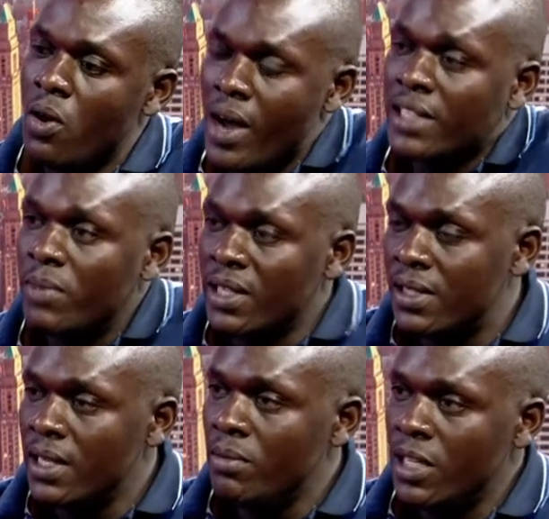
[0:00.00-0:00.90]
who has been
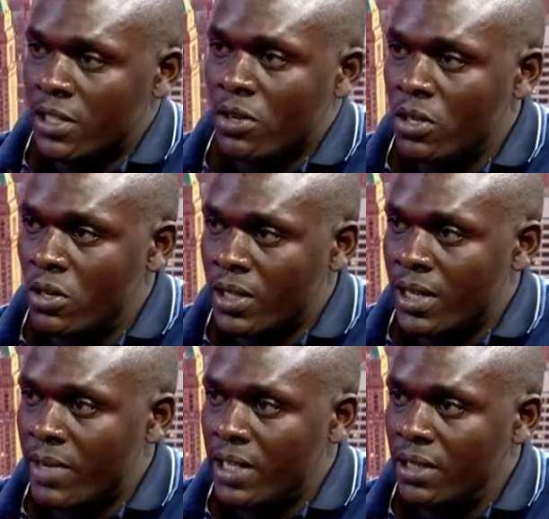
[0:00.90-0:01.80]
seeing me, he's called
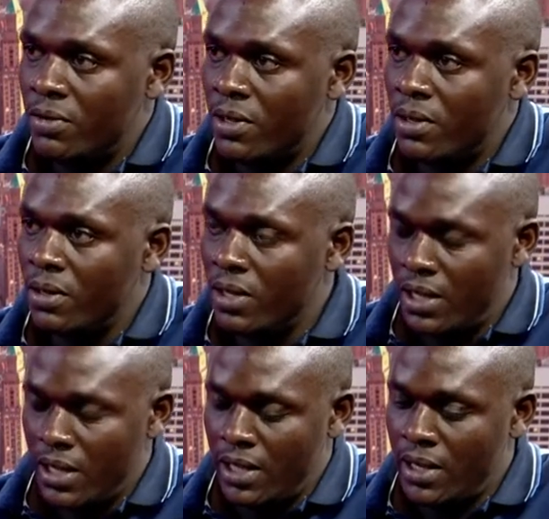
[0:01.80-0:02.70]
Doctor Mativo
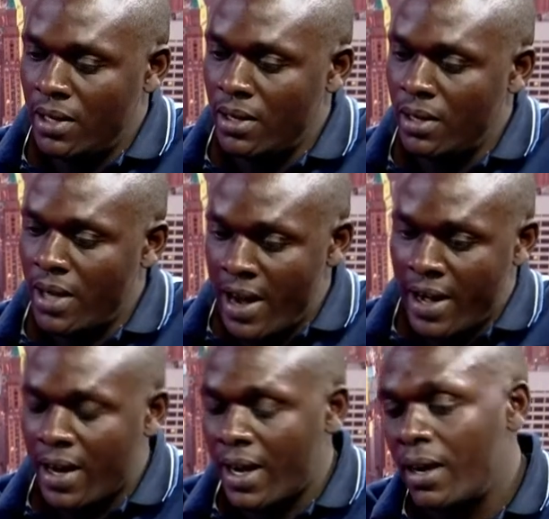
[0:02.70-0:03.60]
in
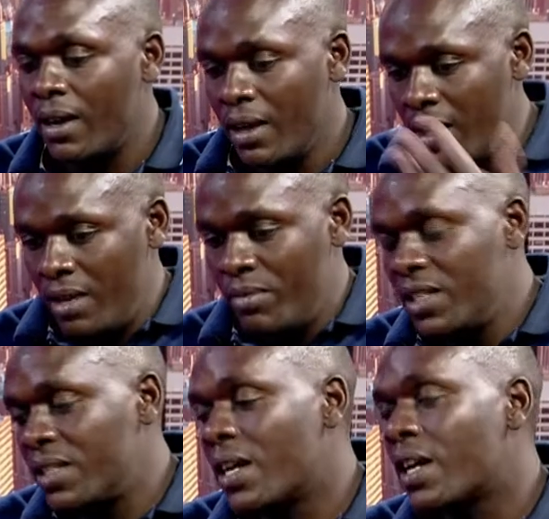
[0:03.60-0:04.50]
Aga Khan.
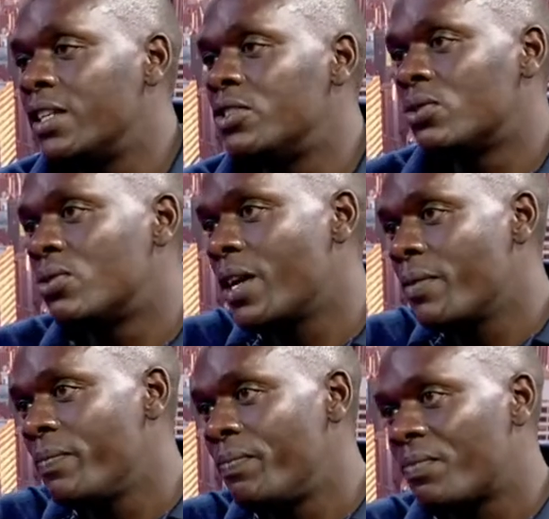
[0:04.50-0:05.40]
Immediately akanichukua,
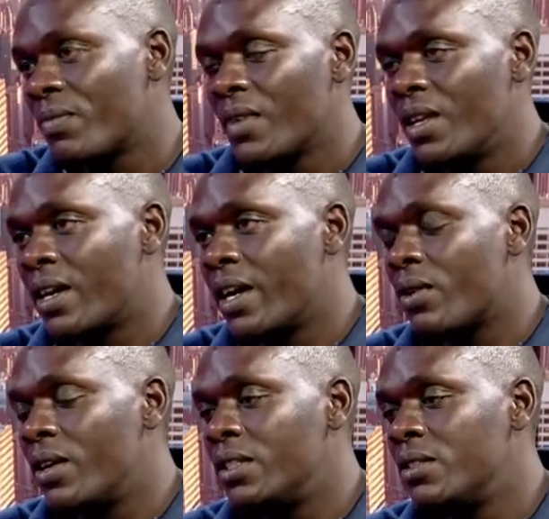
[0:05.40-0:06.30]

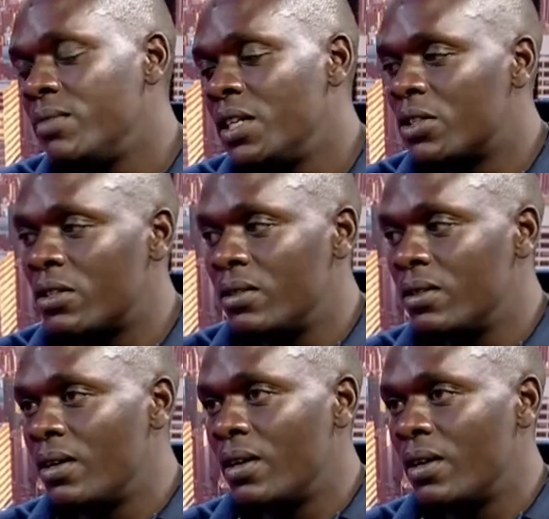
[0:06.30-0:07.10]
nikawekwa intubation,